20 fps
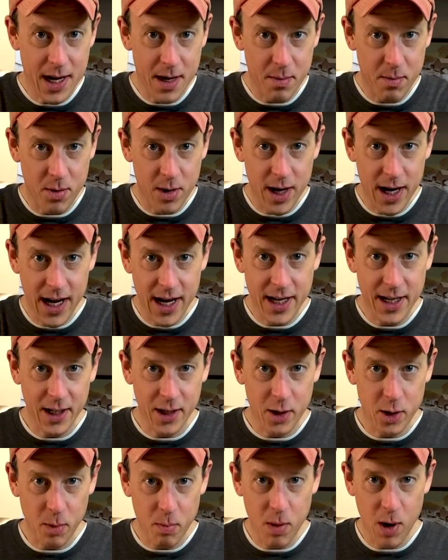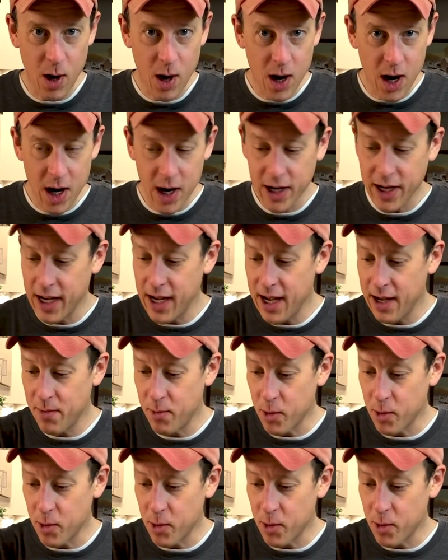bread, little pocket.